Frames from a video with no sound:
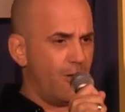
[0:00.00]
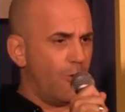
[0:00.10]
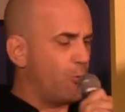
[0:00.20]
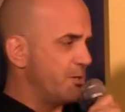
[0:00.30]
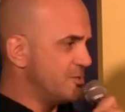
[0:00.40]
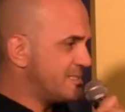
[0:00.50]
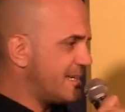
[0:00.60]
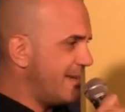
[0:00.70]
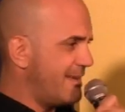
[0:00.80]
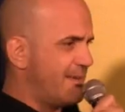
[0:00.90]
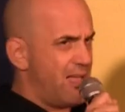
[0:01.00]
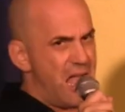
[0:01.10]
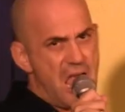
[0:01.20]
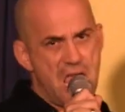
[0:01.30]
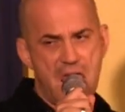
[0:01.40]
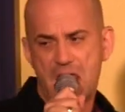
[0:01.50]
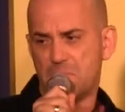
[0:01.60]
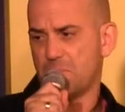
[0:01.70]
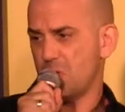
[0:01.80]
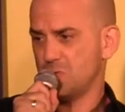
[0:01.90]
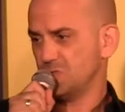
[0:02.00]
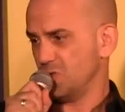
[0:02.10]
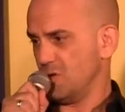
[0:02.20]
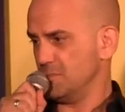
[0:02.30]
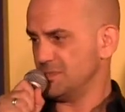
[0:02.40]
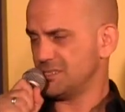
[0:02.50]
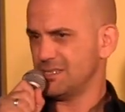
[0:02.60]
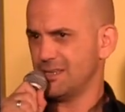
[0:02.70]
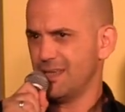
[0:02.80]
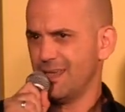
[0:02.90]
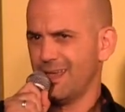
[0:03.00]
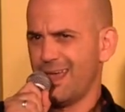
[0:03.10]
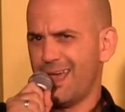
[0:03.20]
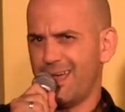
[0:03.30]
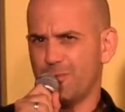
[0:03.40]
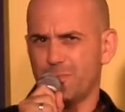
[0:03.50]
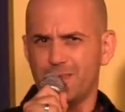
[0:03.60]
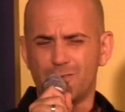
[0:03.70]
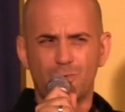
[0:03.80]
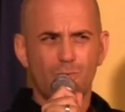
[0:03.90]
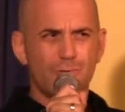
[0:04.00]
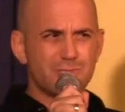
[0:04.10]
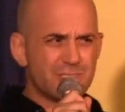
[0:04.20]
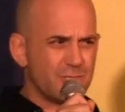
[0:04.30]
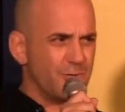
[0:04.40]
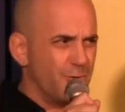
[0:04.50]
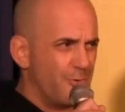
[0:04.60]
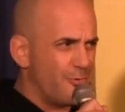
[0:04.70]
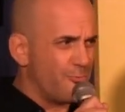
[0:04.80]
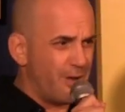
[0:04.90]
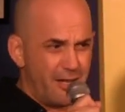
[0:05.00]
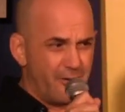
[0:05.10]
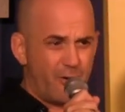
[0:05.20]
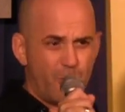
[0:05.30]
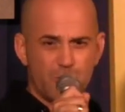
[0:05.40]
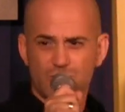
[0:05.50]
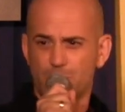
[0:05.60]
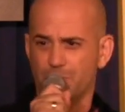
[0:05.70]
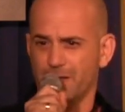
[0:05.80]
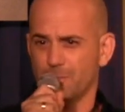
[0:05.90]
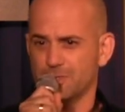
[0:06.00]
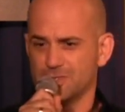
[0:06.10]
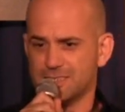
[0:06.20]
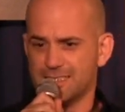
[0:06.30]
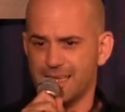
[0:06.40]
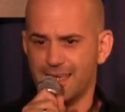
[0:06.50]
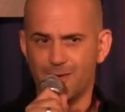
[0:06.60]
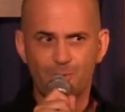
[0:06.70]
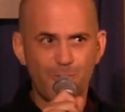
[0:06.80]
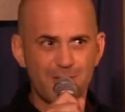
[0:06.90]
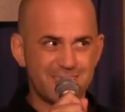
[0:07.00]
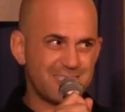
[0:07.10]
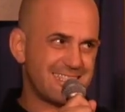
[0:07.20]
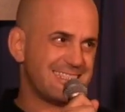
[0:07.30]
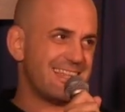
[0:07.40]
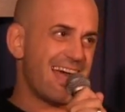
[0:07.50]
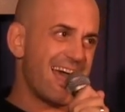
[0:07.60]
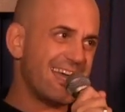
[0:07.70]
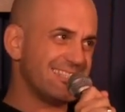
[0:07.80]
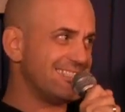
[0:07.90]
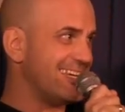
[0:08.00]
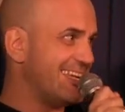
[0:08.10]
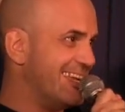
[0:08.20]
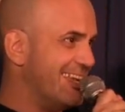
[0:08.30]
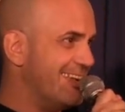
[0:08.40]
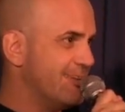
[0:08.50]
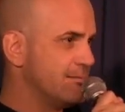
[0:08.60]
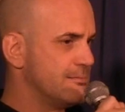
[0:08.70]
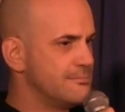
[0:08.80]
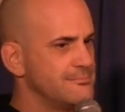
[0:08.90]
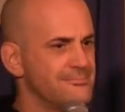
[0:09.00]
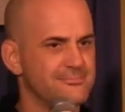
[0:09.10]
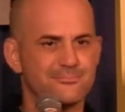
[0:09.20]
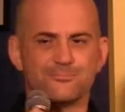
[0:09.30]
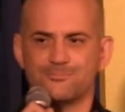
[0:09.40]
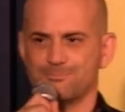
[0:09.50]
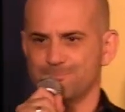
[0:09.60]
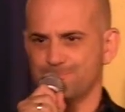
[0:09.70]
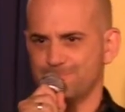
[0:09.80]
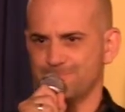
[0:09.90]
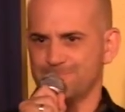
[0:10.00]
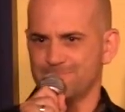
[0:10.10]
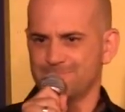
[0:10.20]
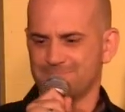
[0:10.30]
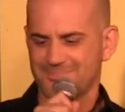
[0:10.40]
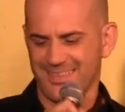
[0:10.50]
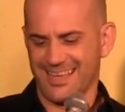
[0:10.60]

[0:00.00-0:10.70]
Or when you say, I hate blowjobs. And we also really don't know what you mean when you say, oh, it just slides in. Mm-hmm.